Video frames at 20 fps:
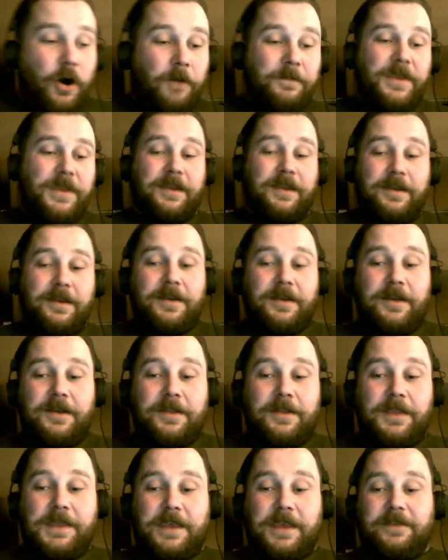me,
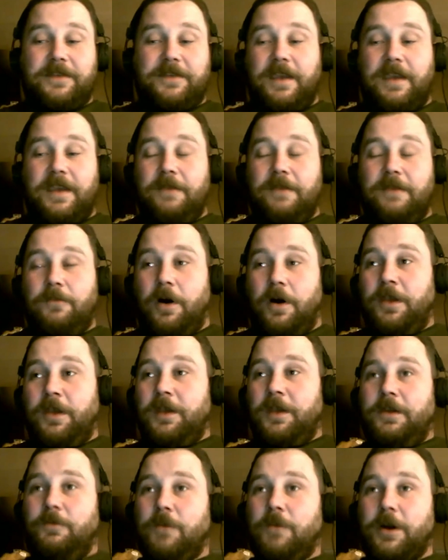they say, well,
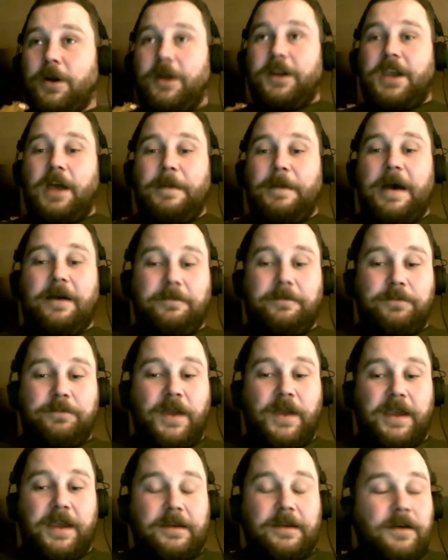we're going to come out and
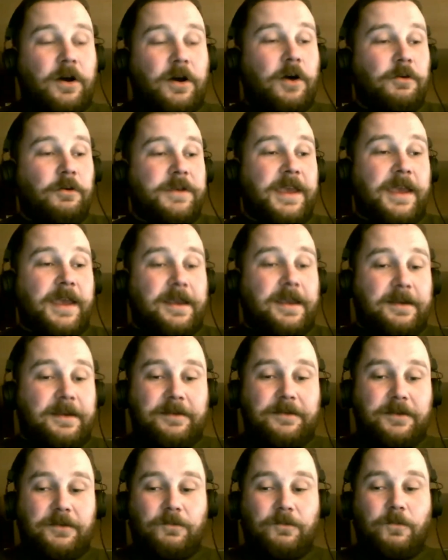play. Okay,
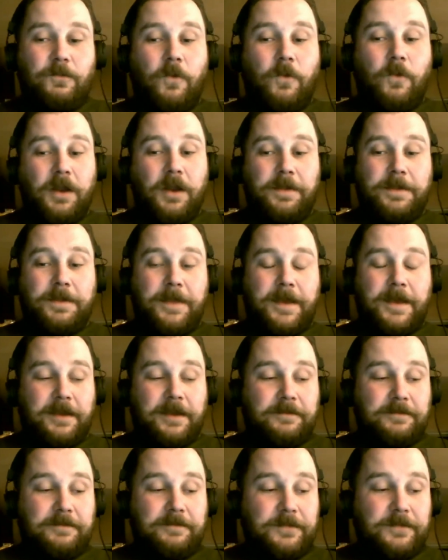one
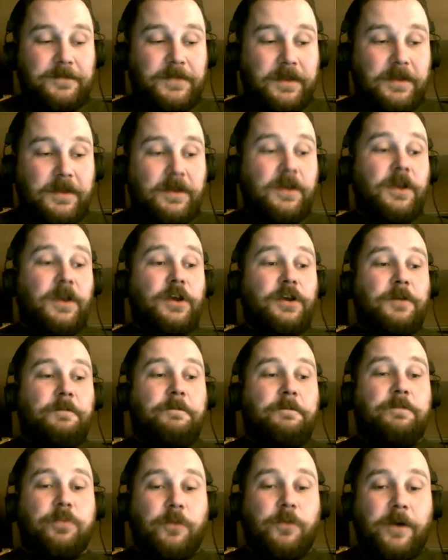thing.
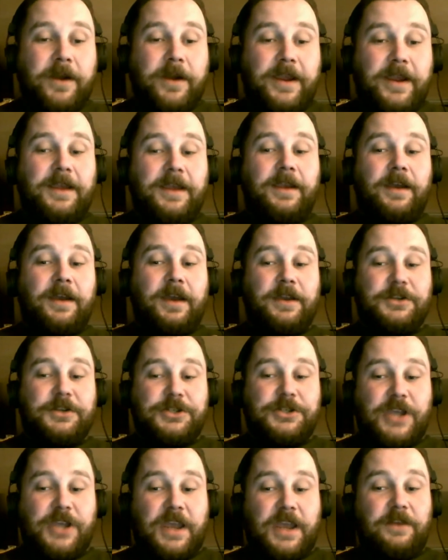Bring a
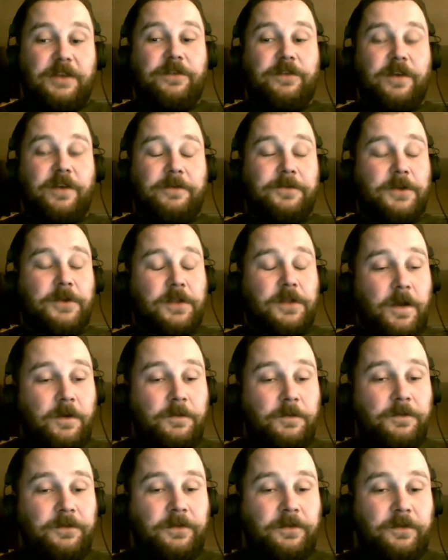change of
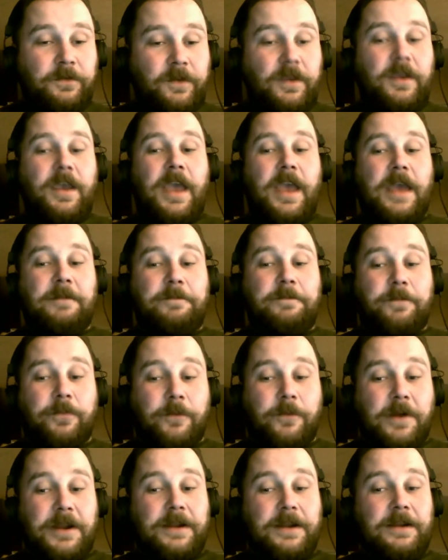clothes and
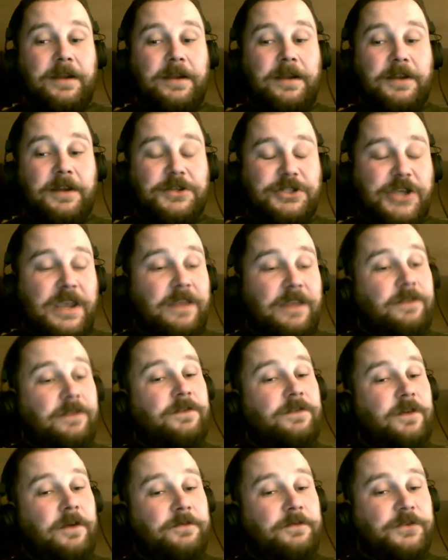bring a
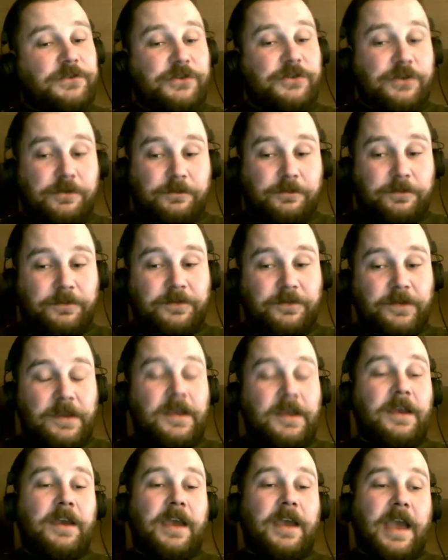change of shoes.
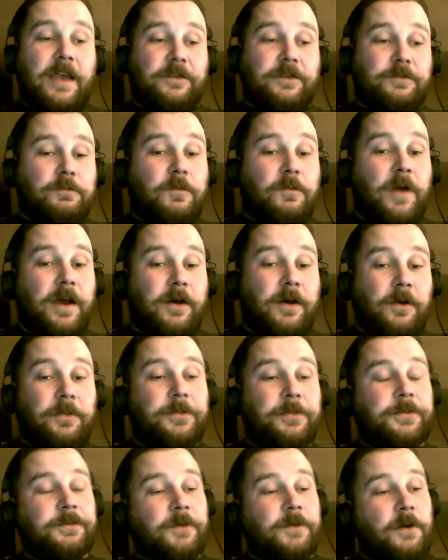As
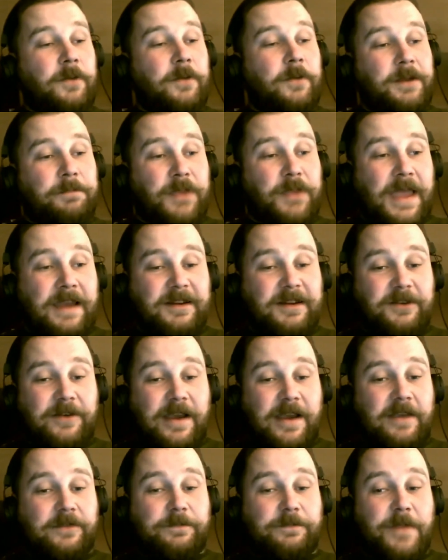well, throw in a black
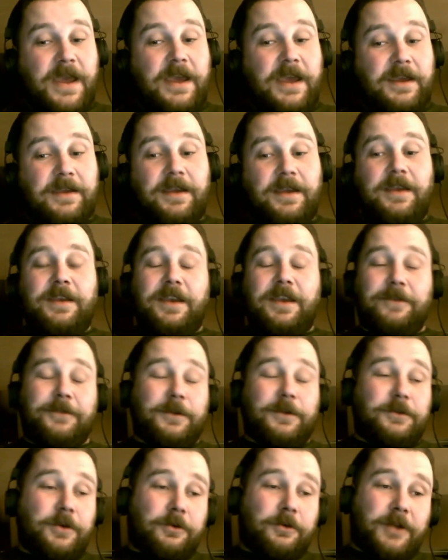trash bag. If
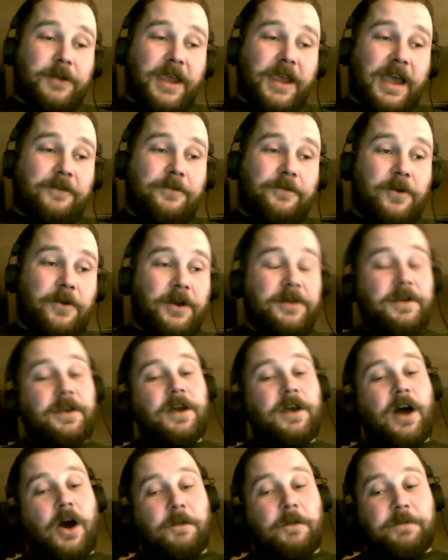you don't have one,
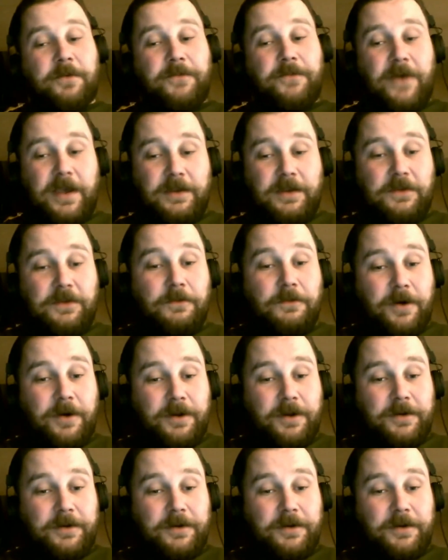I'll provide you one.